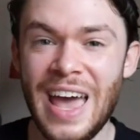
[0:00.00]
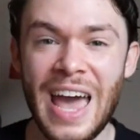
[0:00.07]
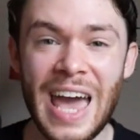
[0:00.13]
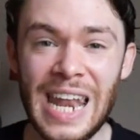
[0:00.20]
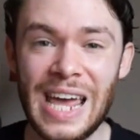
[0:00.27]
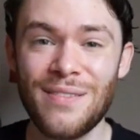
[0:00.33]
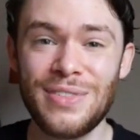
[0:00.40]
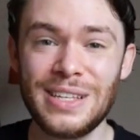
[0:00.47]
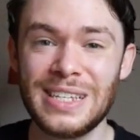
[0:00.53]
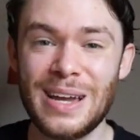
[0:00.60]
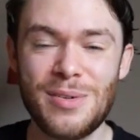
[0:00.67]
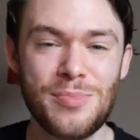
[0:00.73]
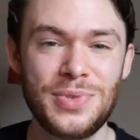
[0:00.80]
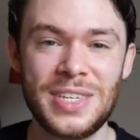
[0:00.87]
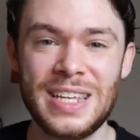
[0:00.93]
And half the
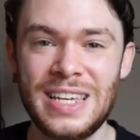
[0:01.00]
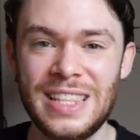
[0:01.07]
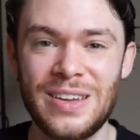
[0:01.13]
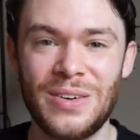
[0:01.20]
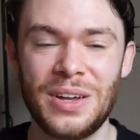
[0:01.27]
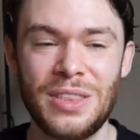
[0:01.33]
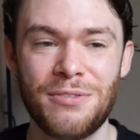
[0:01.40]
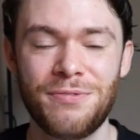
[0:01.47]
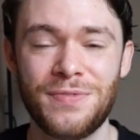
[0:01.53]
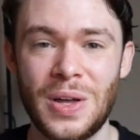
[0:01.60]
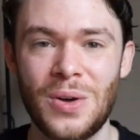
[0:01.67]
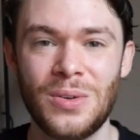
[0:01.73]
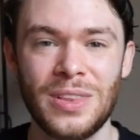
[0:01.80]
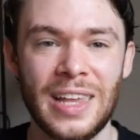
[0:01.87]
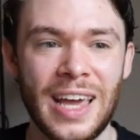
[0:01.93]
time I'm sitting there on the
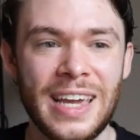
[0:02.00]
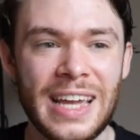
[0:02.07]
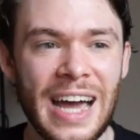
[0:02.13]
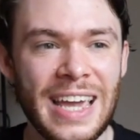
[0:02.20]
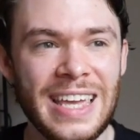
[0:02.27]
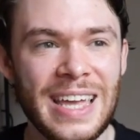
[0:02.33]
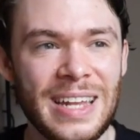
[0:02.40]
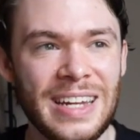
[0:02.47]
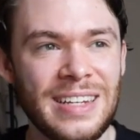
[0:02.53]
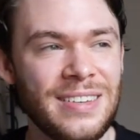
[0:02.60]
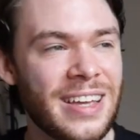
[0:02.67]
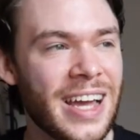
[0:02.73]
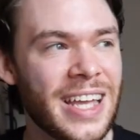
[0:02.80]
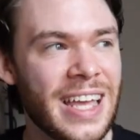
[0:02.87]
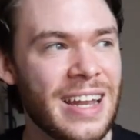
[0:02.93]
phone, like I can't,
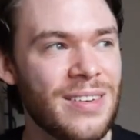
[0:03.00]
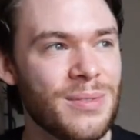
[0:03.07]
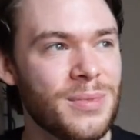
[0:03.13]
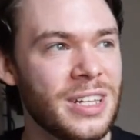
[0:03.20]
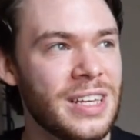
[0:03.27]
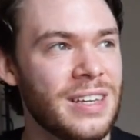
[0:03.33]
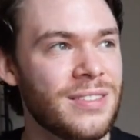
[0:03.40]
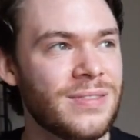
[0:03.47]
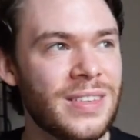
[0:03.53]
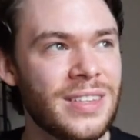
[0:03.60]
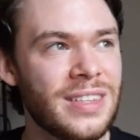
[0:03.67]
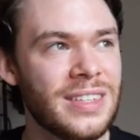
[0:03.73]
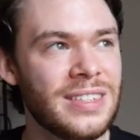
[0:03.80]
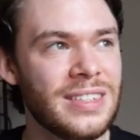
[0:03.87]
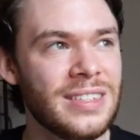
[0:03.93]
I can't even believe
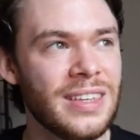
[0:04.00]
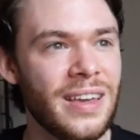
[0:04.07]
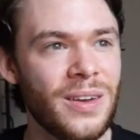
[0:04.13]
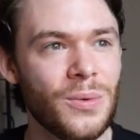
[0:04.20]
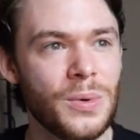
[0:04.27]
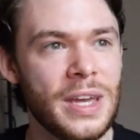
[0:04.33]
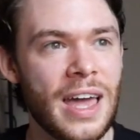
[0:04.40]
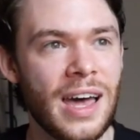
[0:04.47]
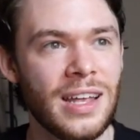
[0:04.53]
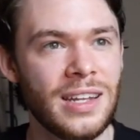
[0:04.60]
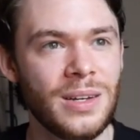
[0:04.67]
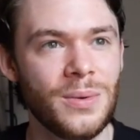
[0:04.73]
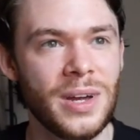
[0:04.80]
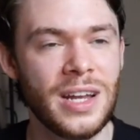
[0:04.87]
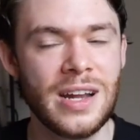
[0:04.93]
that this is like a
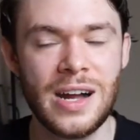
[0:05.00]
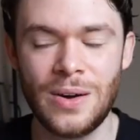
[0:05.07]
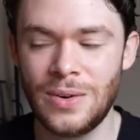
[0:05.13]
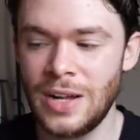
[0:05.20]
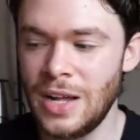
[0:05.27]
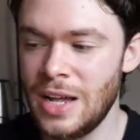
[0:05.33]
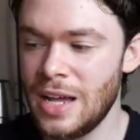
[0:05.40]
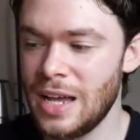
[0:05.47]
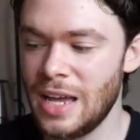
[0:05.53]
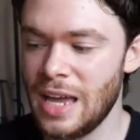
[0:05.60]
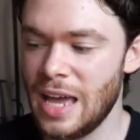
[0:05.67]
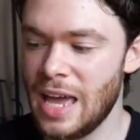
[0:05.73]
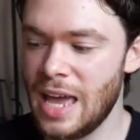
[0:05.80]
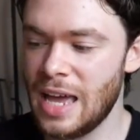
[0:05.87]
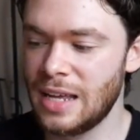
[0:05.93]
reality right now.
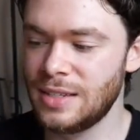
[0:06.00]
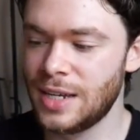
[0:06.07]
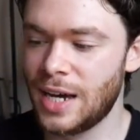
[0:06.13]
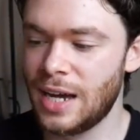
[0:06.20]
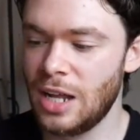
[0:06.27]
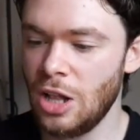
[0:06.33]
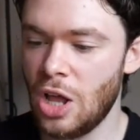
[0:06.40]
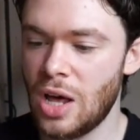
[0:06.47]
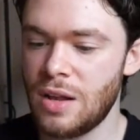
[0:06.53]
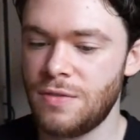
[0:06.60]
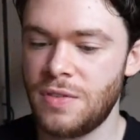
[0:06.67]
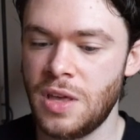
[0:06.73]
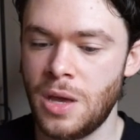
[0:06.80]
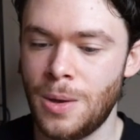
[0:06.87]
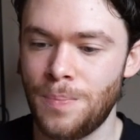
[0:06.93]
And uh, a lot
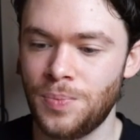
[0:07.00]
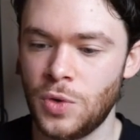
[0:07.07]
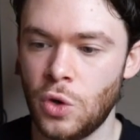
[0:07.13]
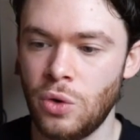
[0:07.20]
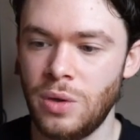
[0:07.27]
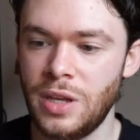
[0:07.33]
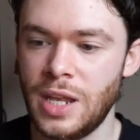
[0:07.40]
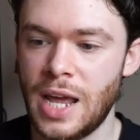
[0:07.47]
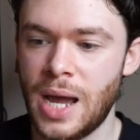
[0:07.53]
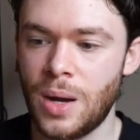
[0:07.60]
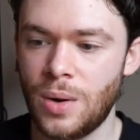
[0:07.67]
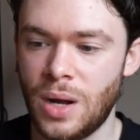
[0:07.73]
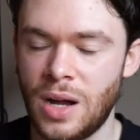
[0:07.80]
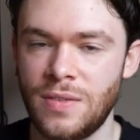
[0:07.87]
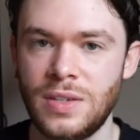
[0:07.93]
of them couldn't get
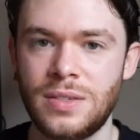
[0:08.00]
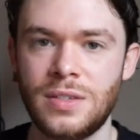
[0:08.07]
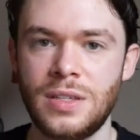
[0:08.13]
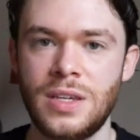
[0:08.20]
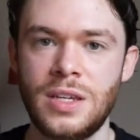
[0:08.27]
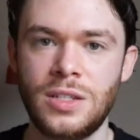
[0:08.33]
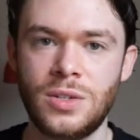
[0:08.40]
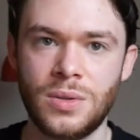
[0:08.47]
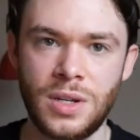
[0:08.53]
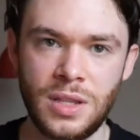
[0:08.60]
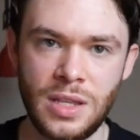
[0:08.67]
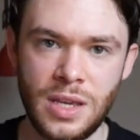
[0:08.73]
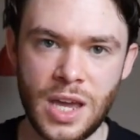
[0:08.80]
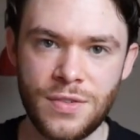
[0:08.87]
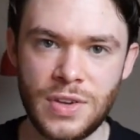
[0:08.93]
out, obviously,
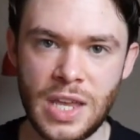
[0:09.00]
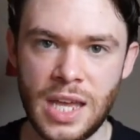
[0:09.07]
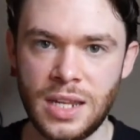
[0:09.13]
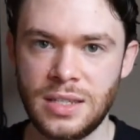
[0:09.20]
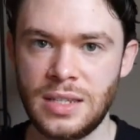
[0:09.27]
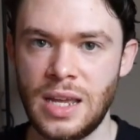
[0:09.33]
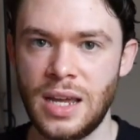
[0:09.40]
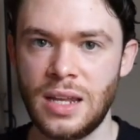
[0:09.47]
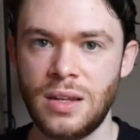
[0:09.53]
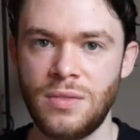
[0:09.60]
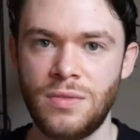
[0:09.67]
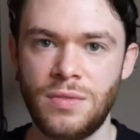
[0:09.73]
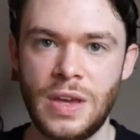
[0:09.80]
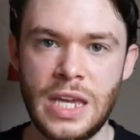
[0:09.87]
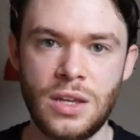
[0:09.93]
during the Afghanistan
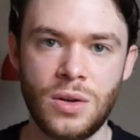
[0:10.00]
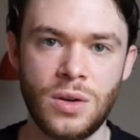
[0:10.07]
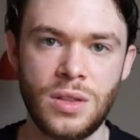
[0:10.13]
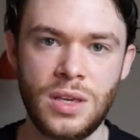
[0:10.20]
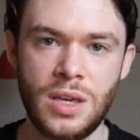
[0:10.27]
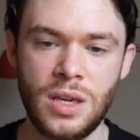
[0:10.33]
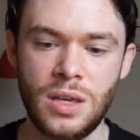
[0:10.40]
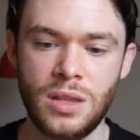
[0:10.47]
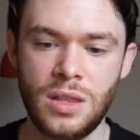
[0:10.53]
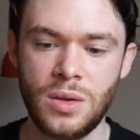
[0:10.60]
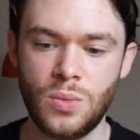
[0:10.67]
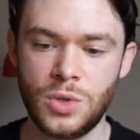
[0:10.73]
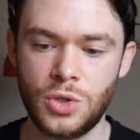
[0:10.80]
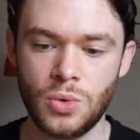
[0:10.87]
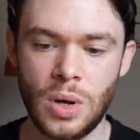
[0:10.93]
invade or the the
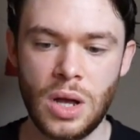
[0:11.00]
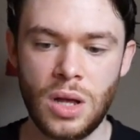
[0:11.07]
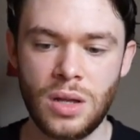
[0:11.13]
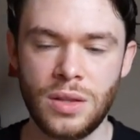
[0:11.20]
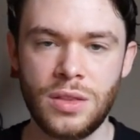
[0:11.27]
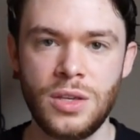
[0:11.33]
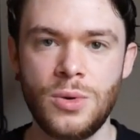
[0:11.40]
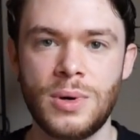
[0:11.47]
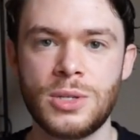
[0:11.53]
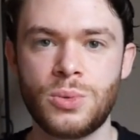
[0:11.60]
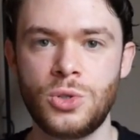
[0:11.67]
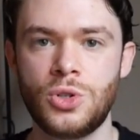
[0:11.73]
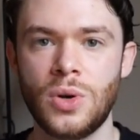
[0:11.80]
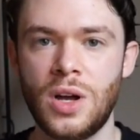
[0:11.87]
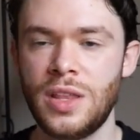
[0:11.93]
withdrawal, the U.S.
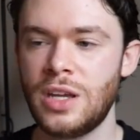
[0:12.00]
withdrawal.